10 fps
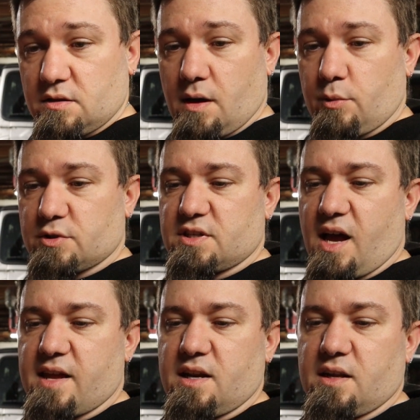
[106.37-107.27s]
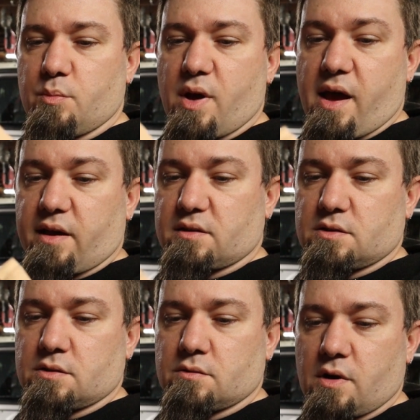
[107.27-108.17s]
double-sided
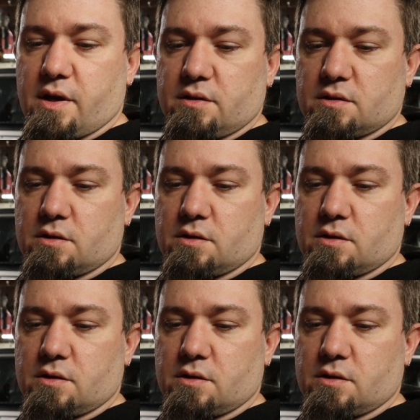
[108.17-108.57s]
impacts, right?